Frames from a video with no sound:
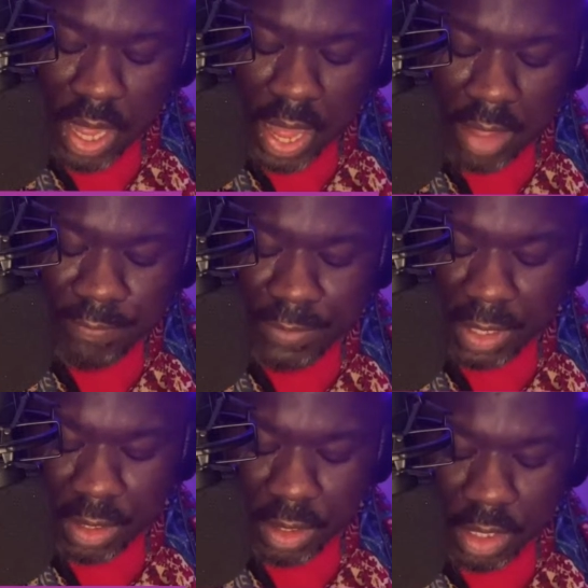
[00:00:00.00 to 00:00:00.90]
I
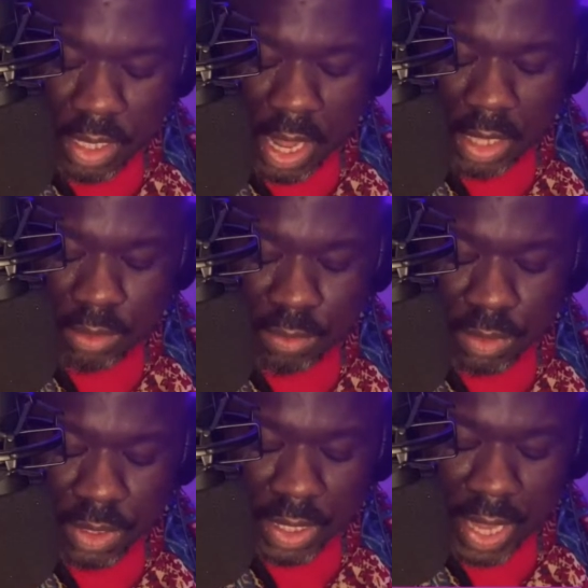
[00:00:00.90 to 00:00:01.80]
fingered the nodules
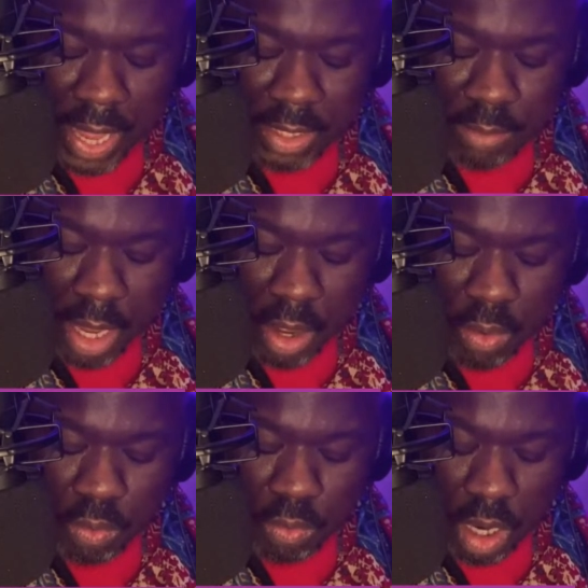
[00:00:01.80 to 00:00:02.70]
that lined my
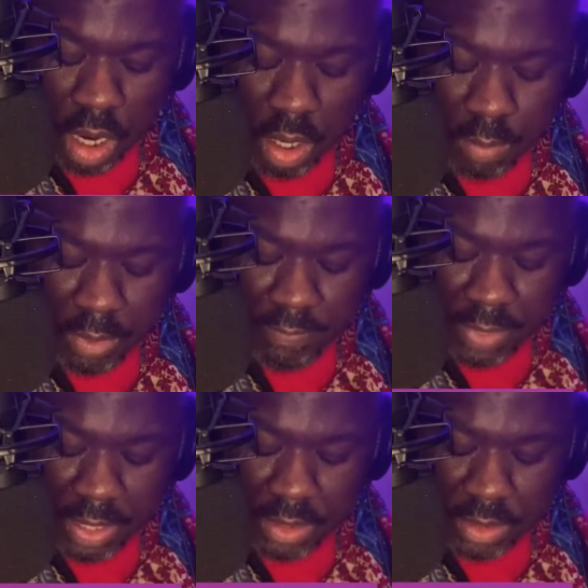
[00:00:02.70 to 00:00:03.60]
own arm and
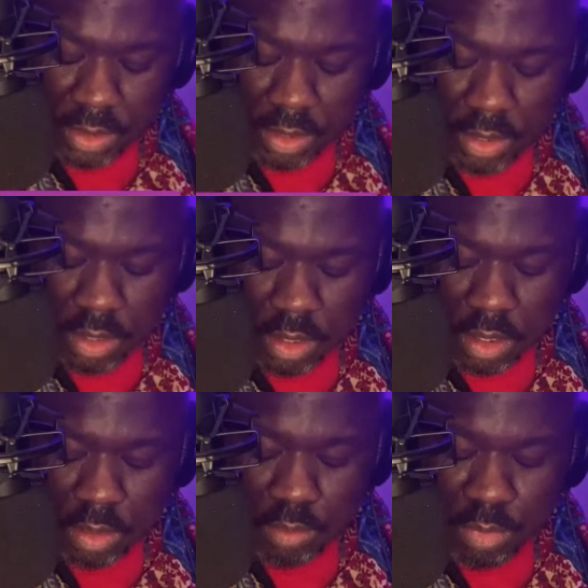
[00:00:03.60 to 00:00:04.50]
face,
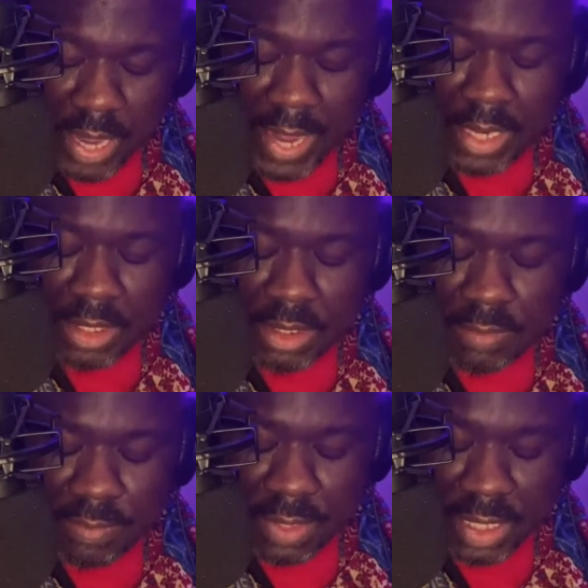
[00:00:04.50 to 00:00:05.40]
planets
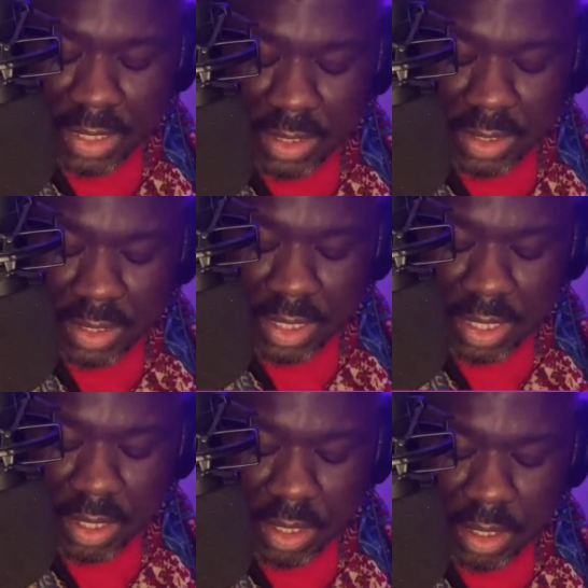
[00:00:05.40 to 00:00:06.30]
of thickened
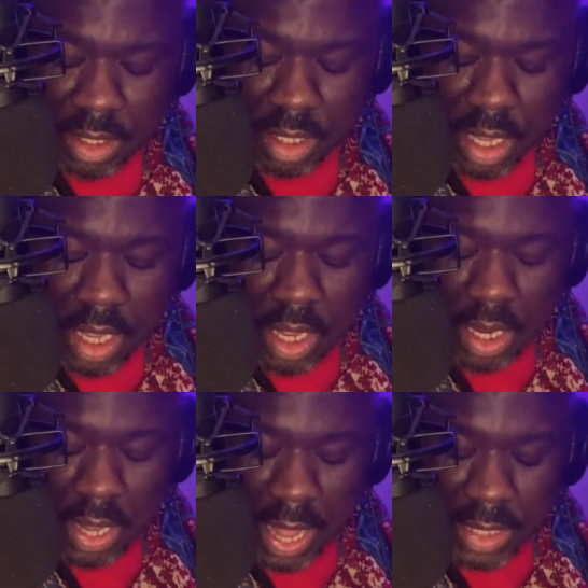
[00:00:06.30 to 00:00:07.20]
skin, a
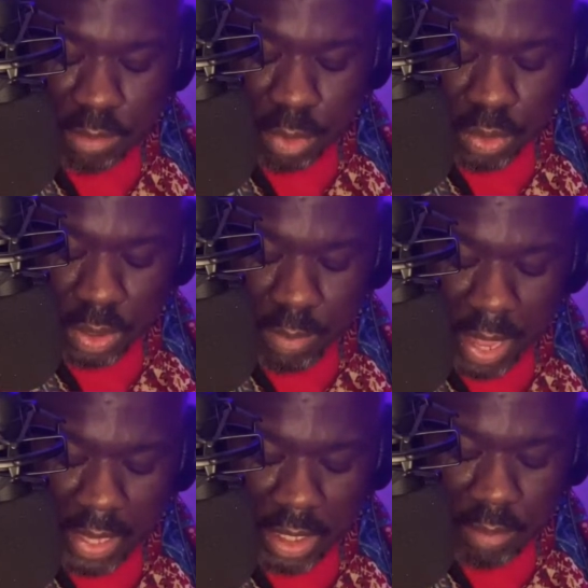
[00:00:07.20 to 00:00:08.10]
cosmos
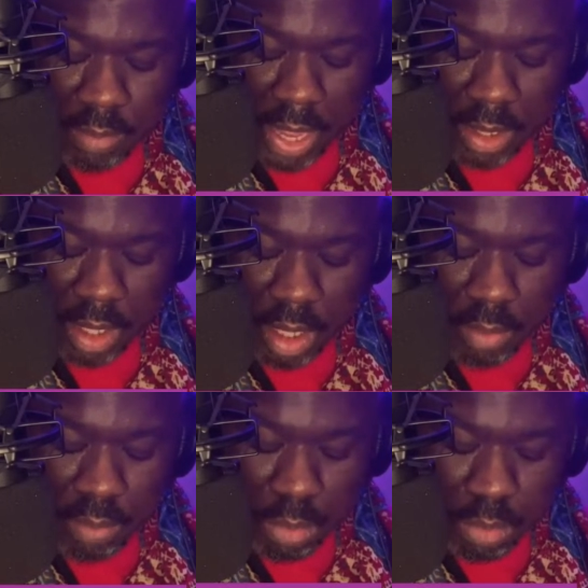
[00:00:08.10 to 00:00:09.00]
abandoned by
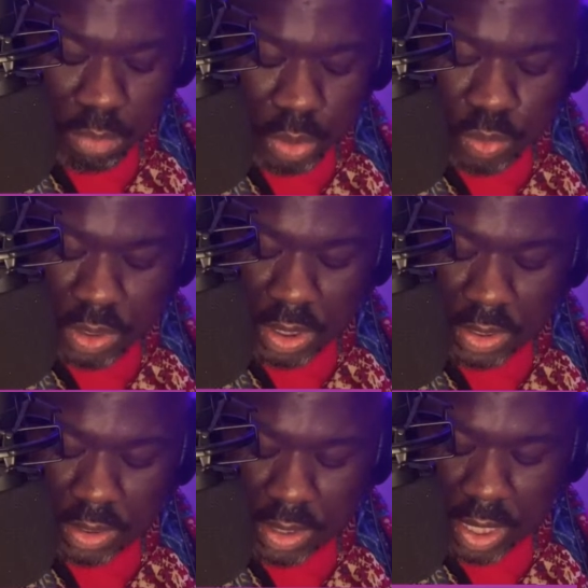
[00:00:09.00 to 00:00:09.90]

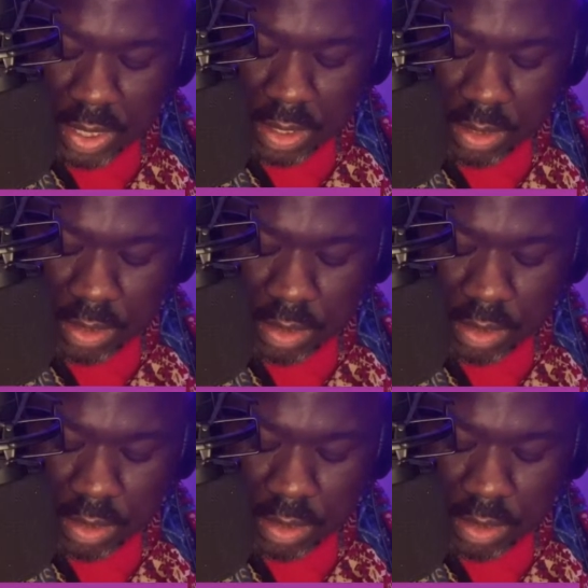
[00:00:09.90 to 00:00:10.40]
mutinous sun.